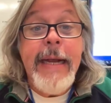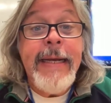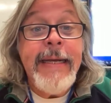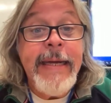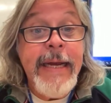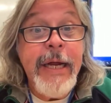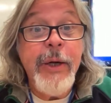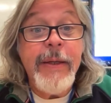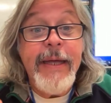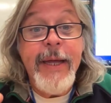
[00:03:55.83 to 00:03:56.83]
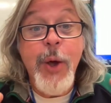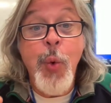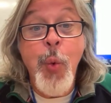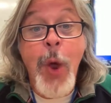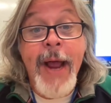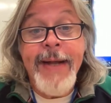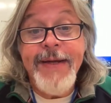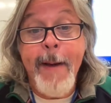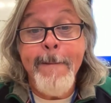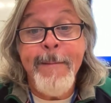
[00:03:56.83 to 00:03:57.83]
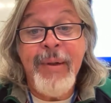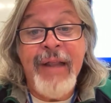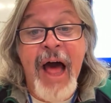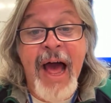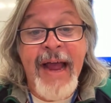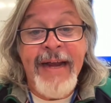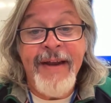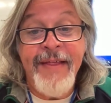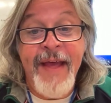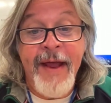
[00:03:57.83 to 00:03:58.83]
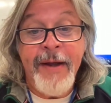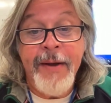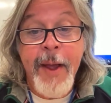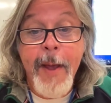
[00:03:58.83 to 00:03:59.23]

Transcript: nearly went blind then,